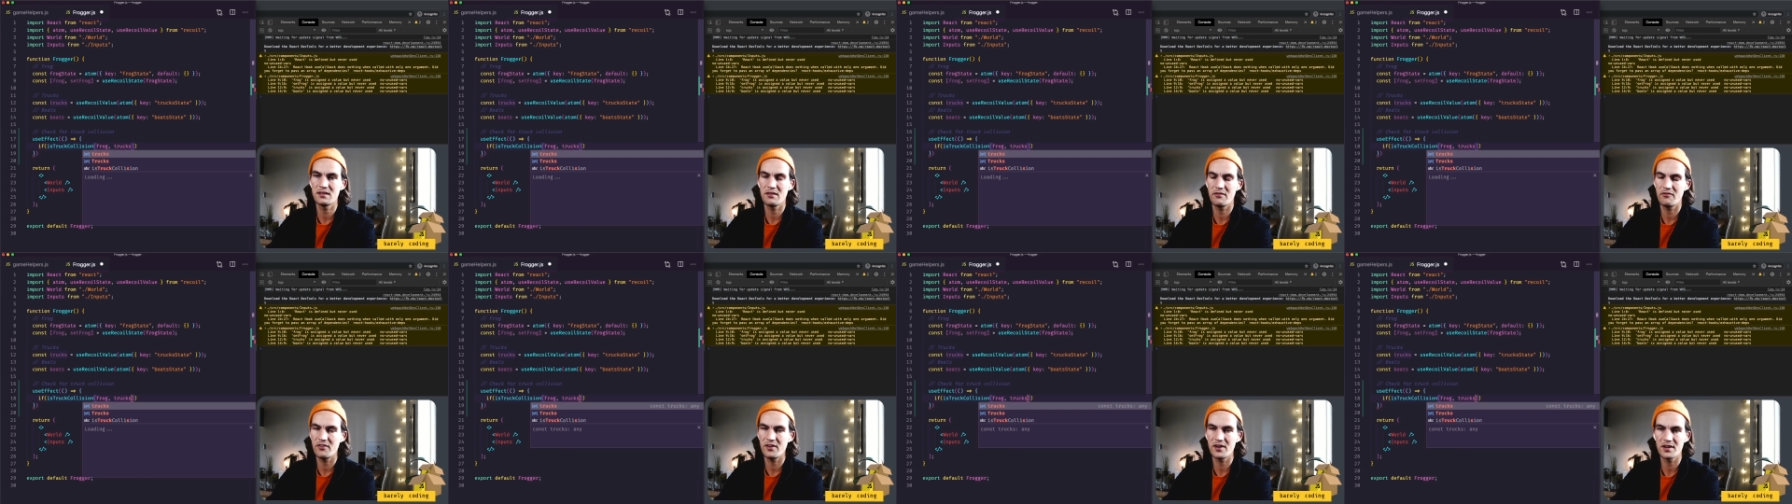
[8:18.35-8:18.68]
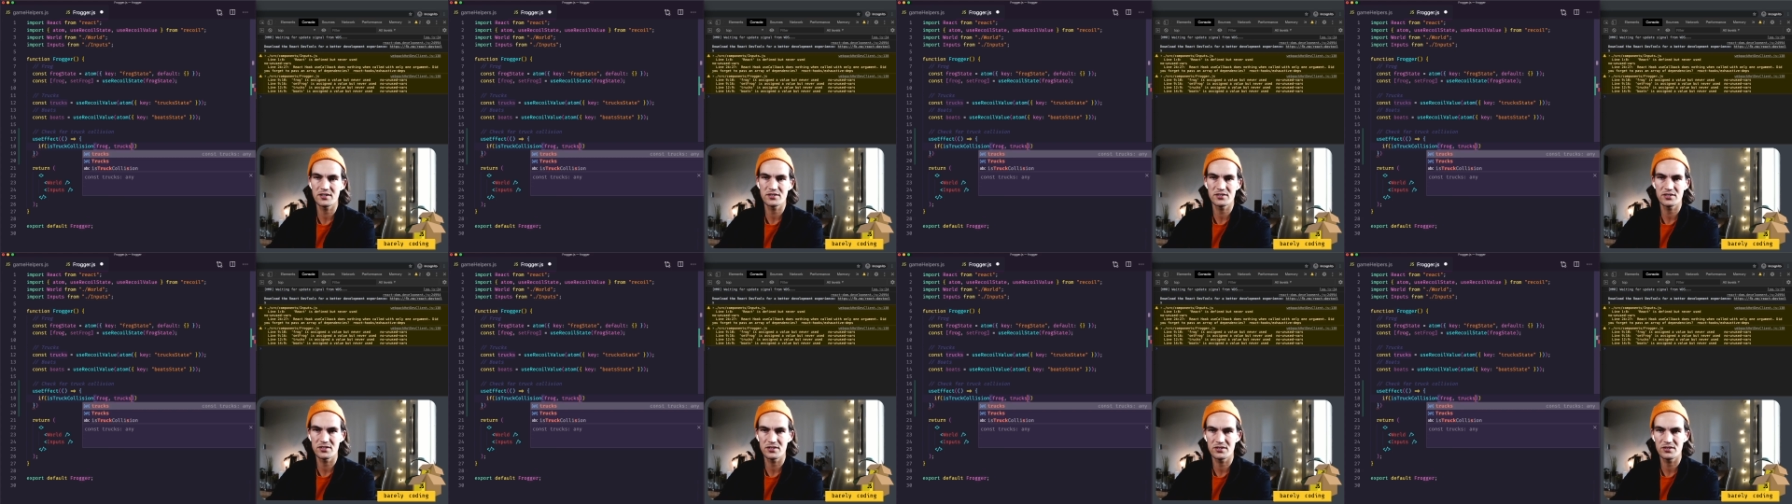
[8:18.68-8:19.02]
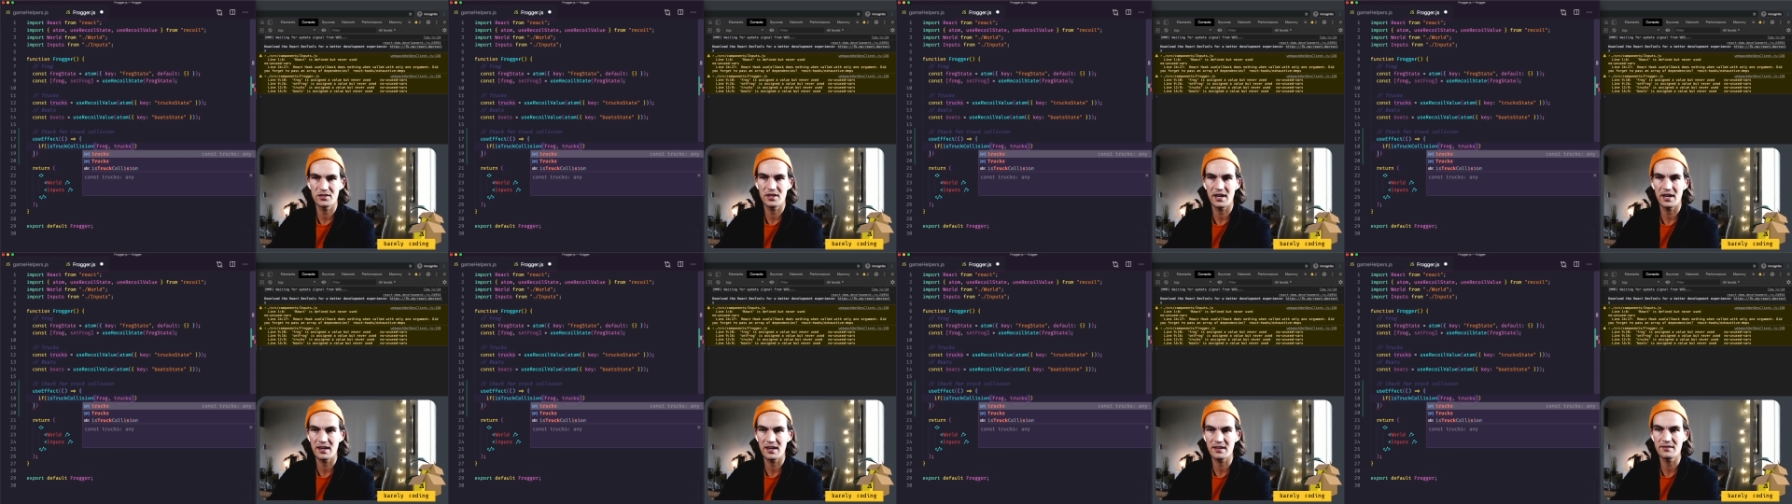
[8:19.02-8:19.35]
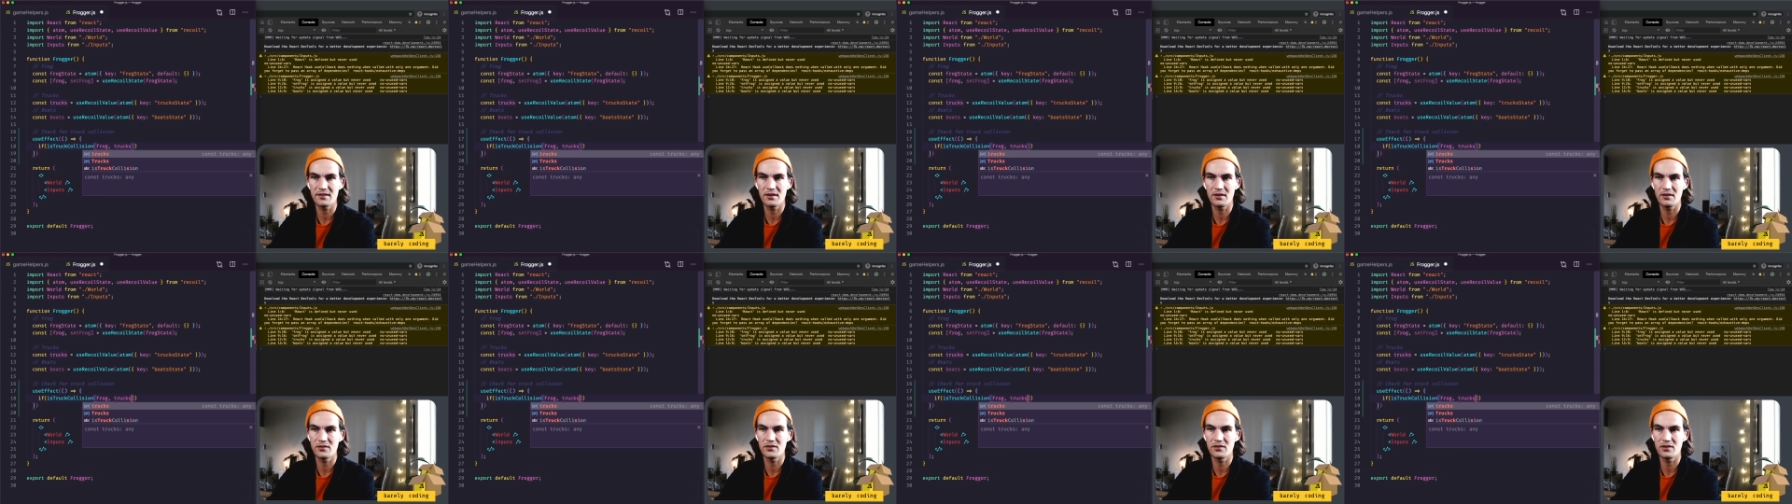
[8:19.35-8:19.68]
function could
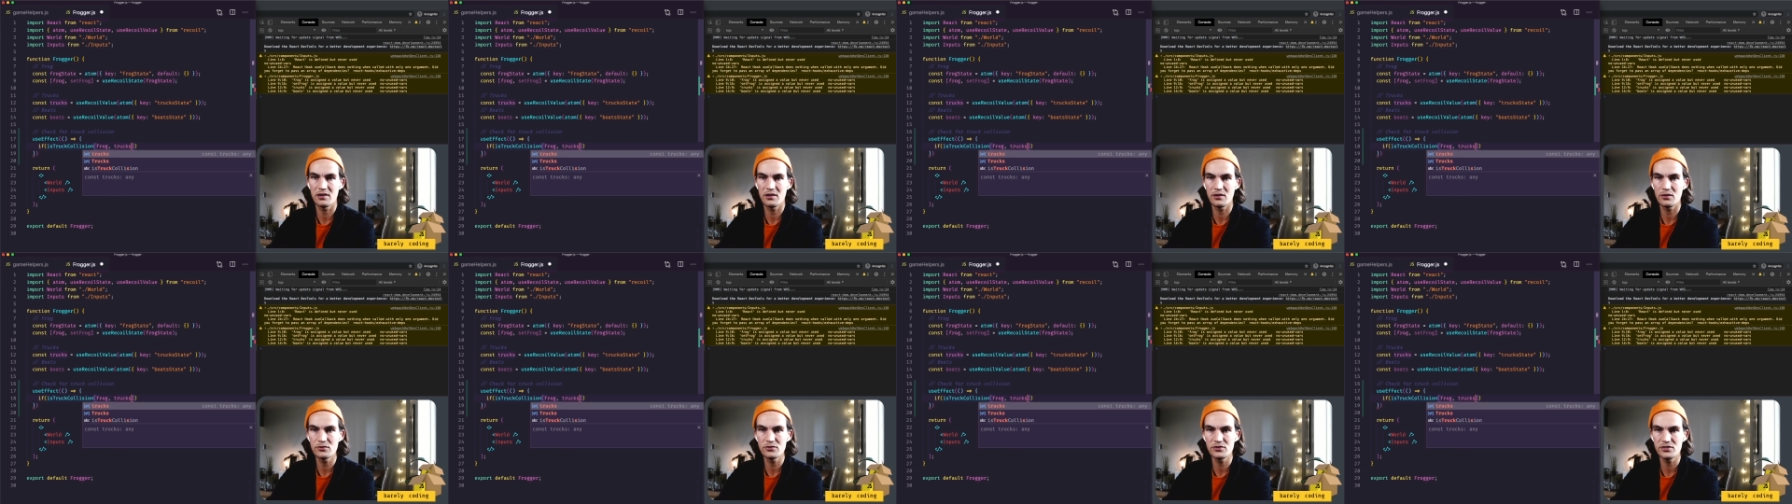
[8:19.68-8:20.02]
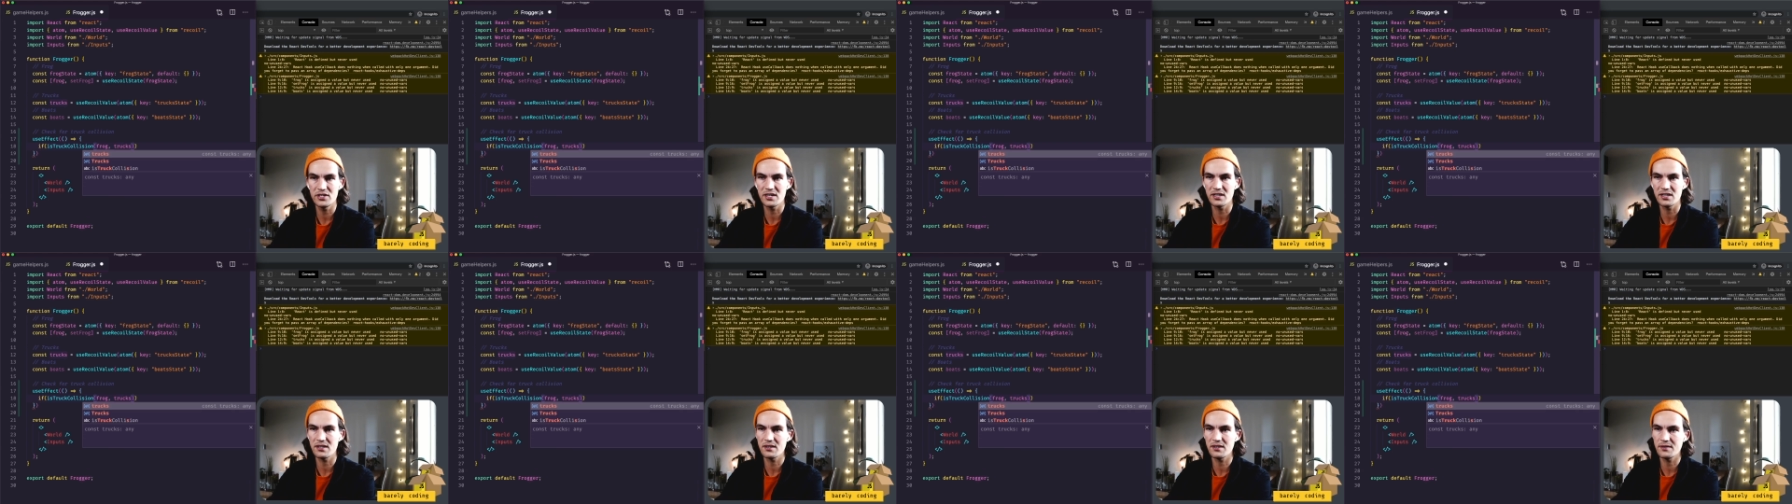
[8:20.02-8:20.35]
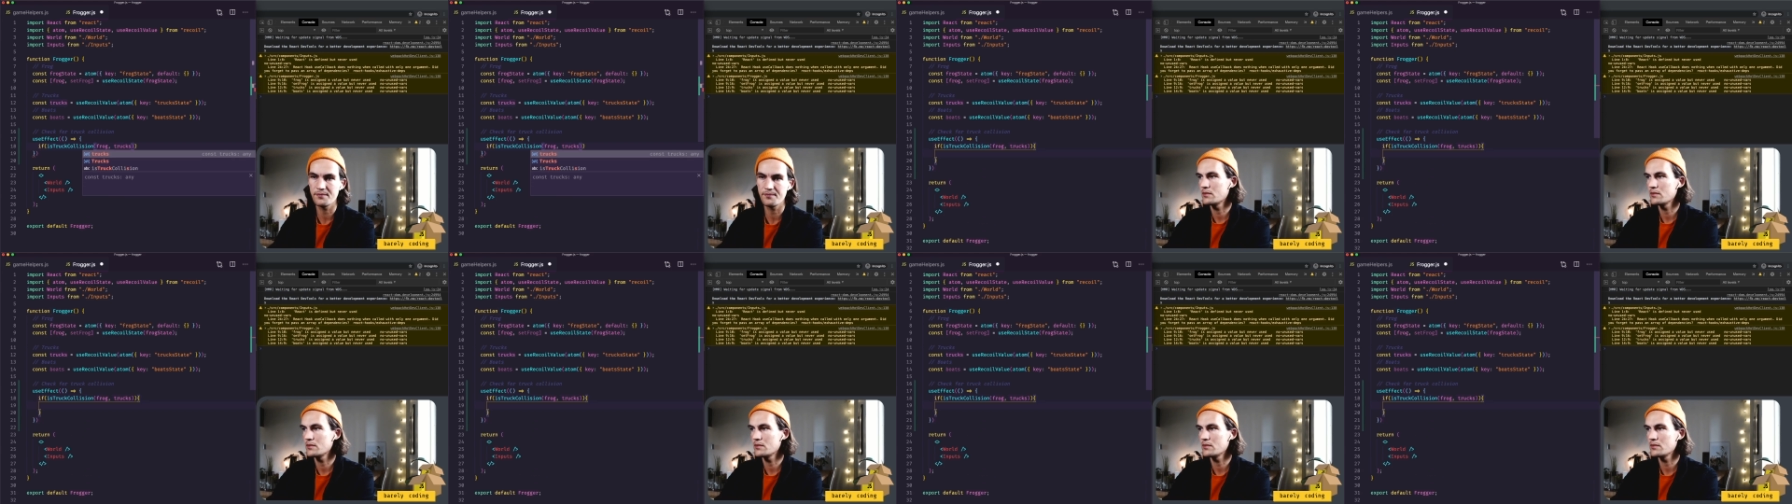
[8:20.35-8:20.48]
handle the logic.